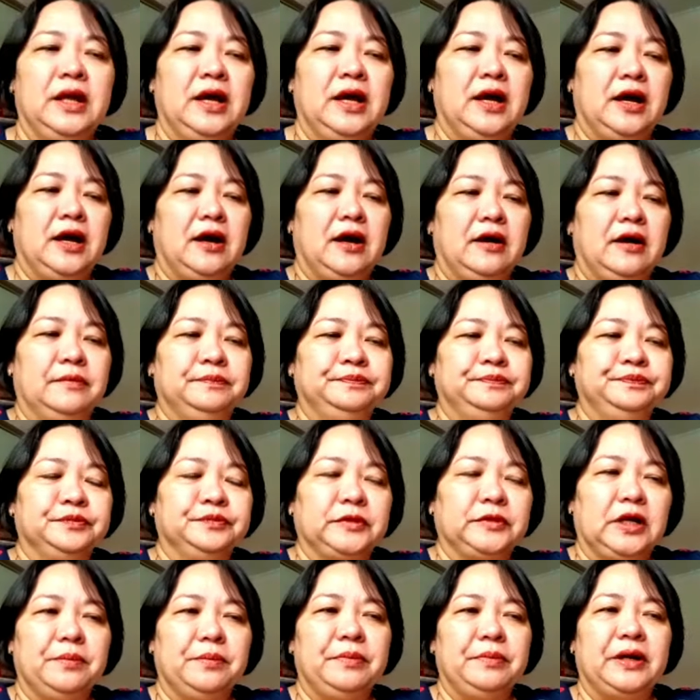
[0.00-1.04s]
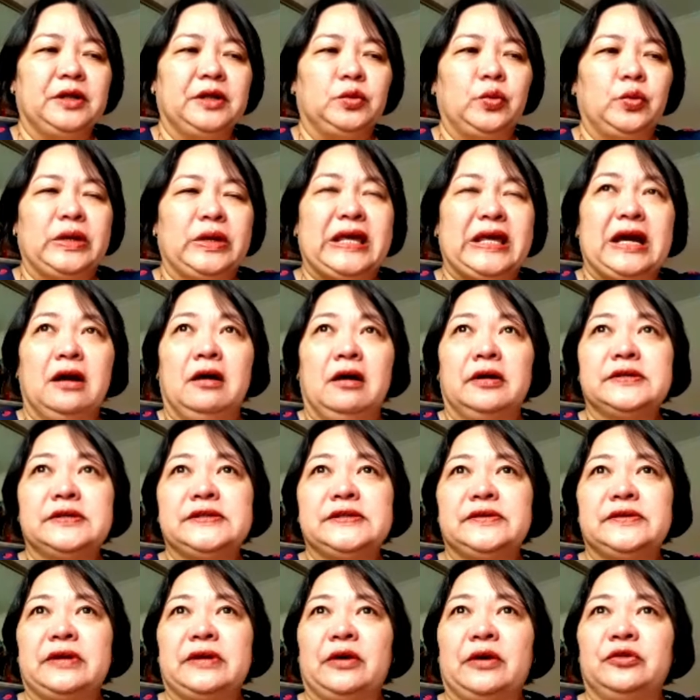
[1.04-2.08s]
But we are
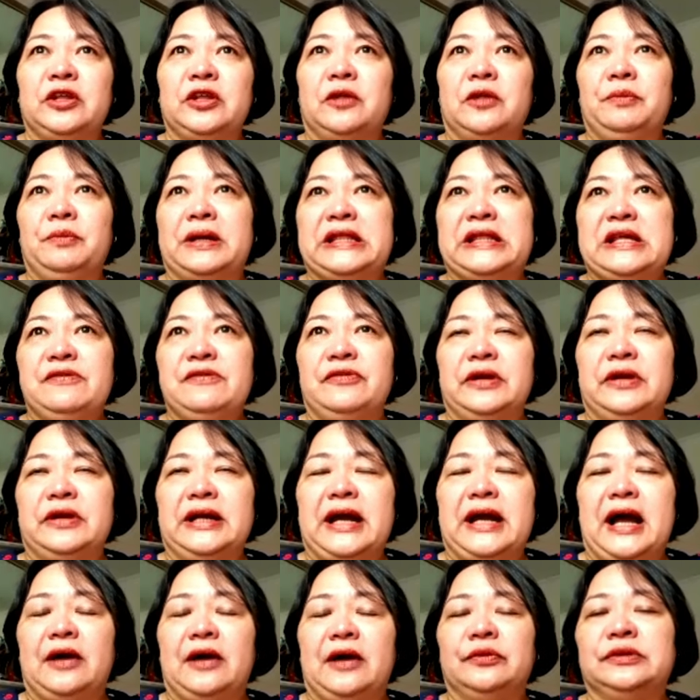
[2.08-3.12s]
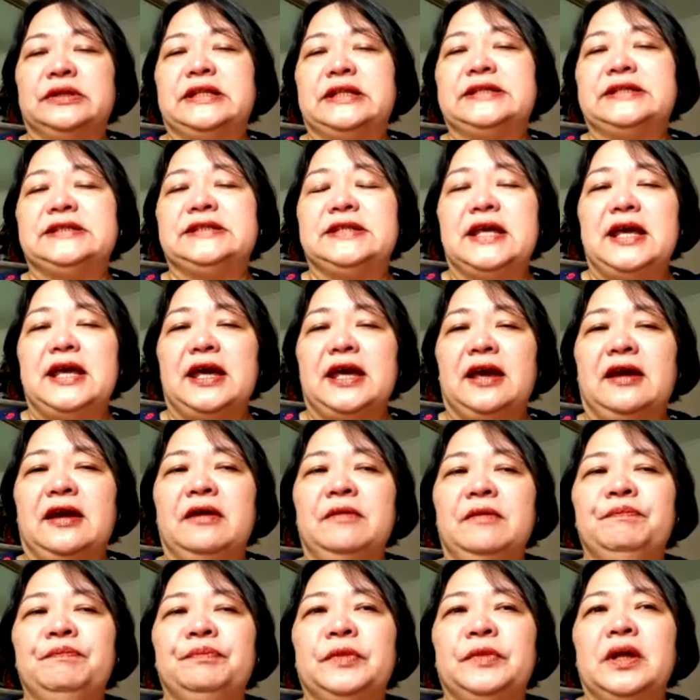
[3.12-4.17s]
surrounded by different counties
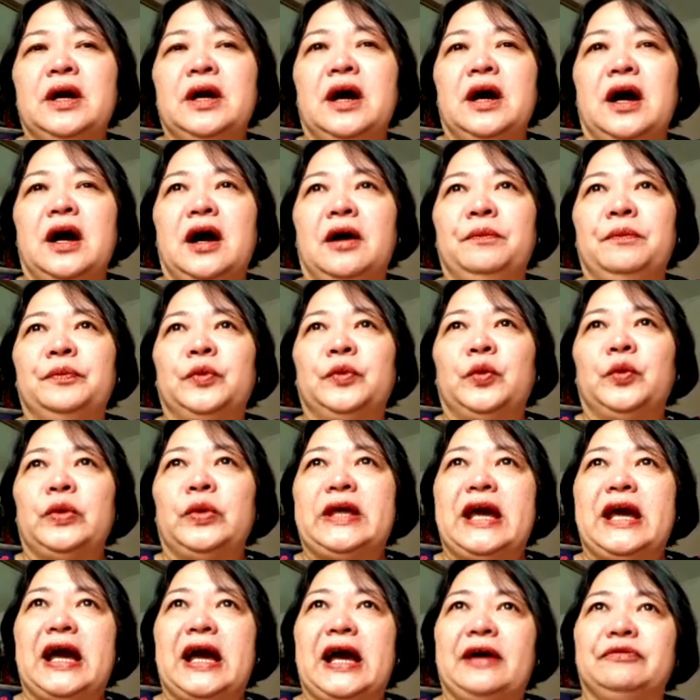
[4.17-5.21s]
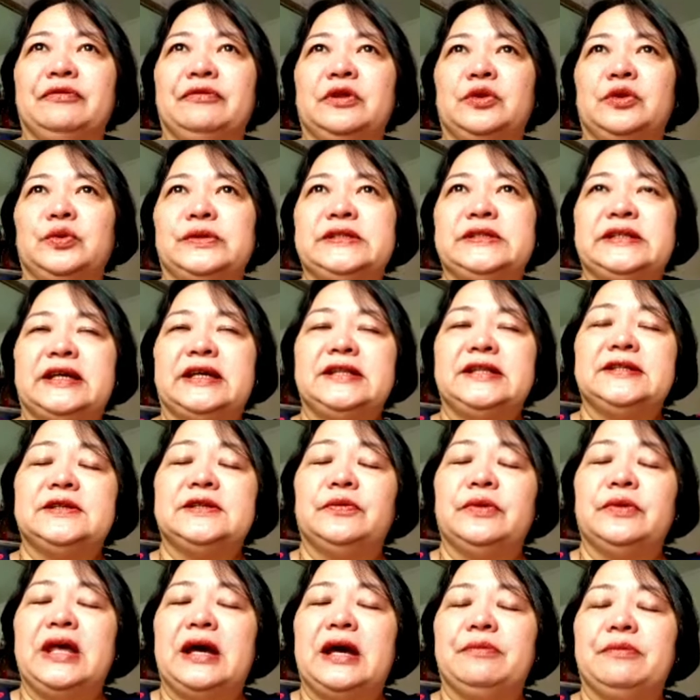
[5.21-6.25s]
here. We have the Dorset,
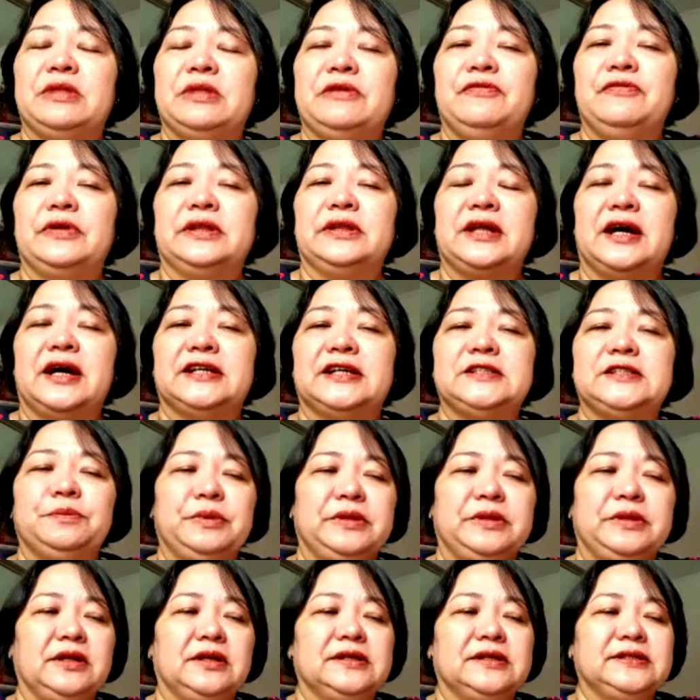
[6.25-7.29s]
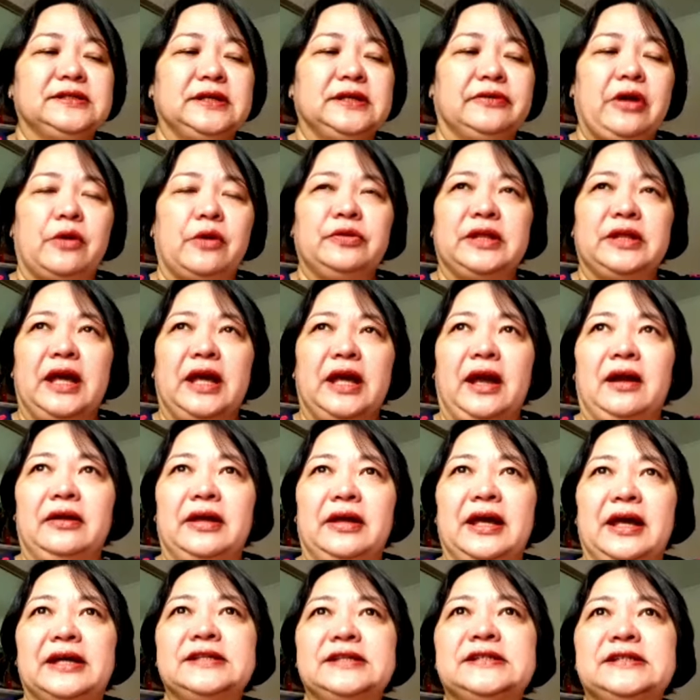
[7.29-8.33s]
so we have different hospitals around the
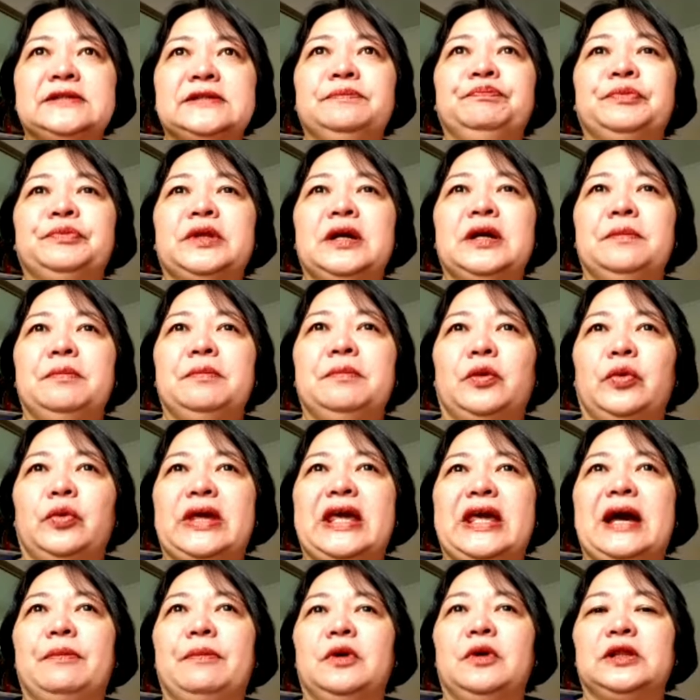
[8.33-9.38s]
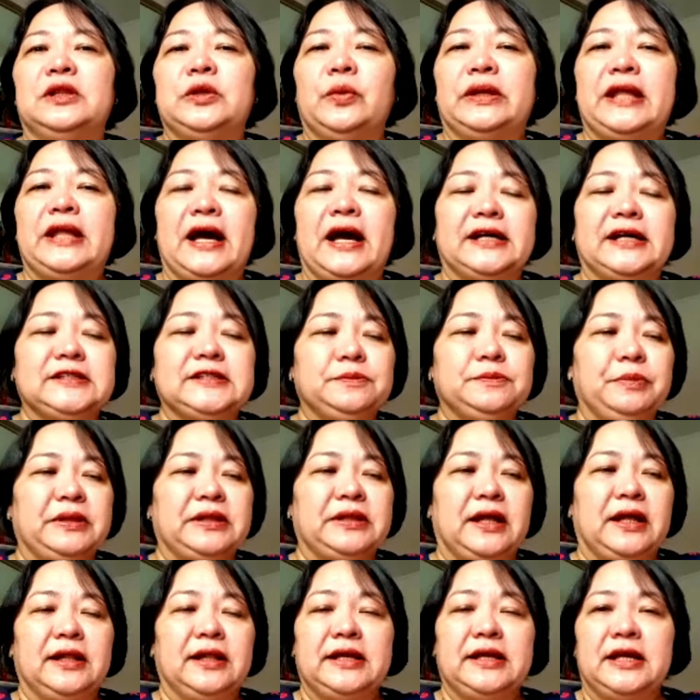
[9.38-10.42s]
areas. But we have only one
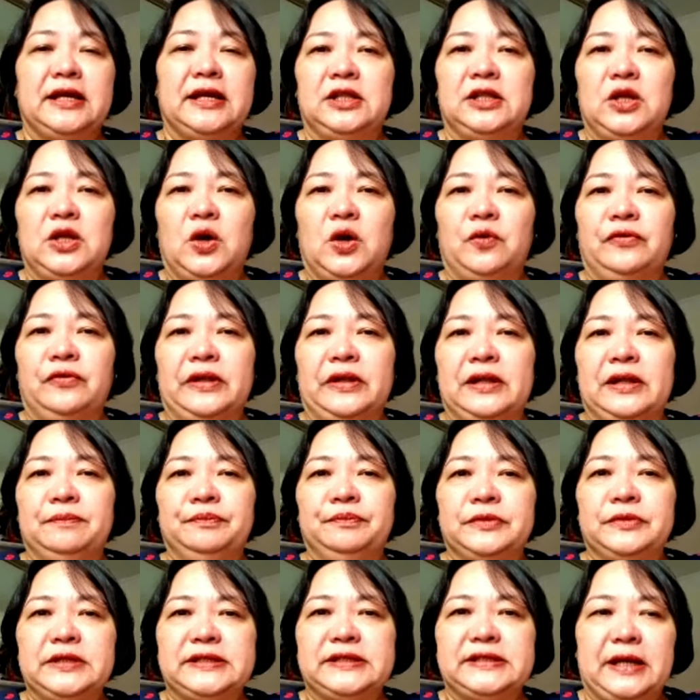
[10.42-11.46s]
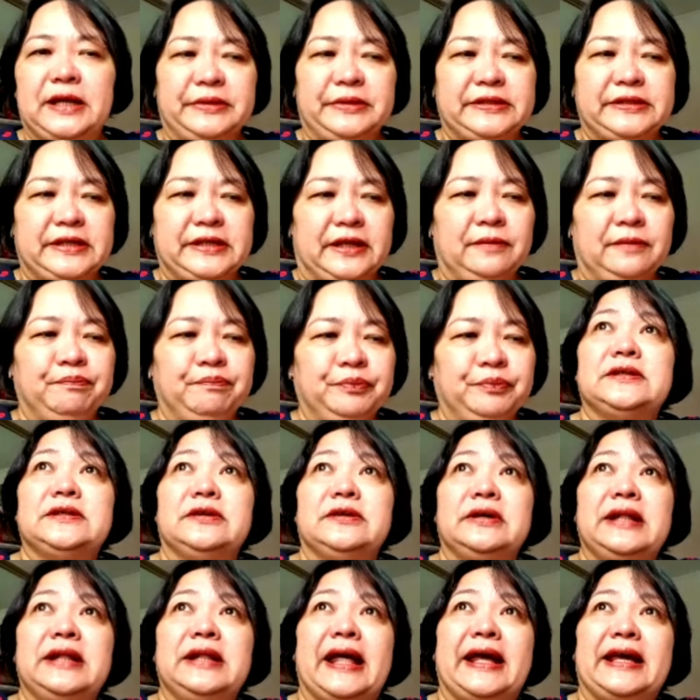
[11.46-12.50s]
hospital in Yeovil, Somerset.
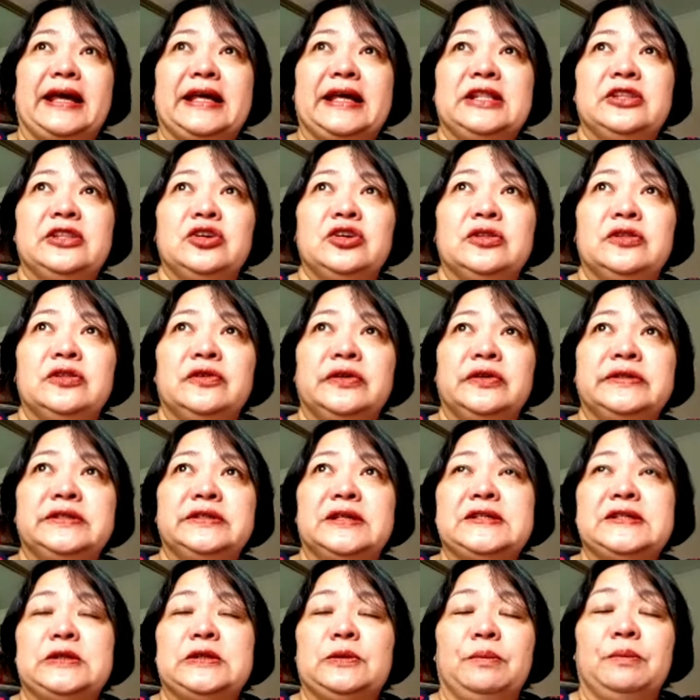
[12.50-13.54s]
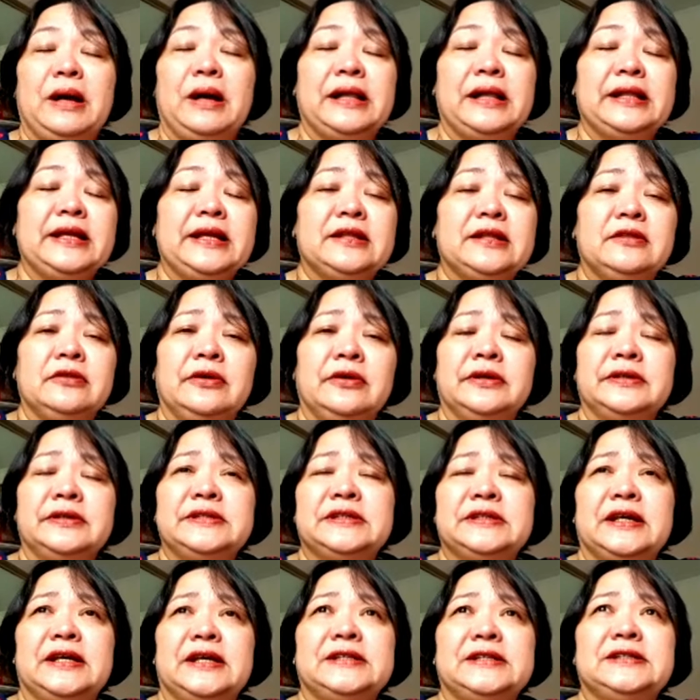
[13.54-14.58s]
Like Indian nurses, Somalian
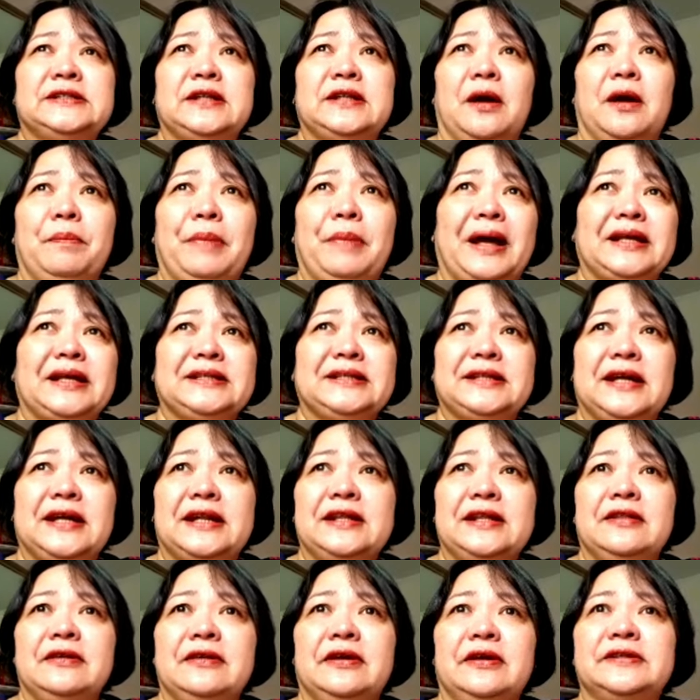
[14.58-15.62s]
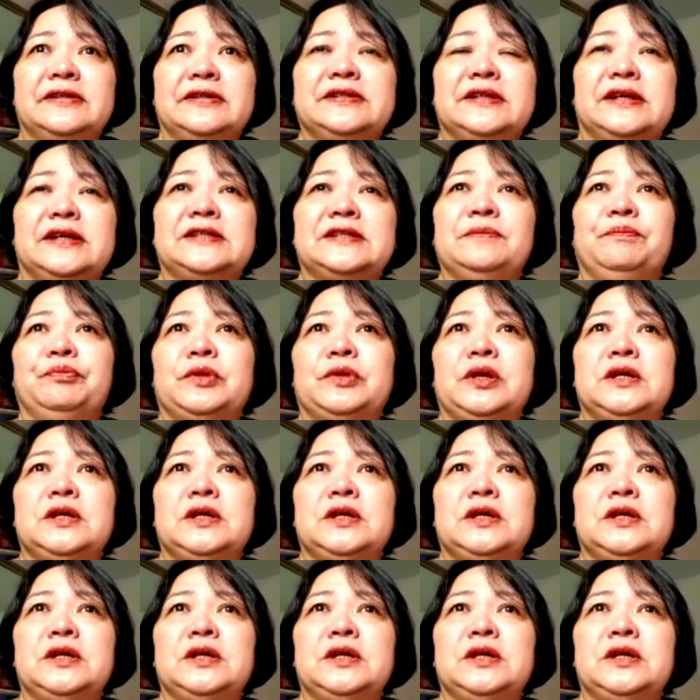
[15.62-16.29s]
nurses, Pakistani nurses.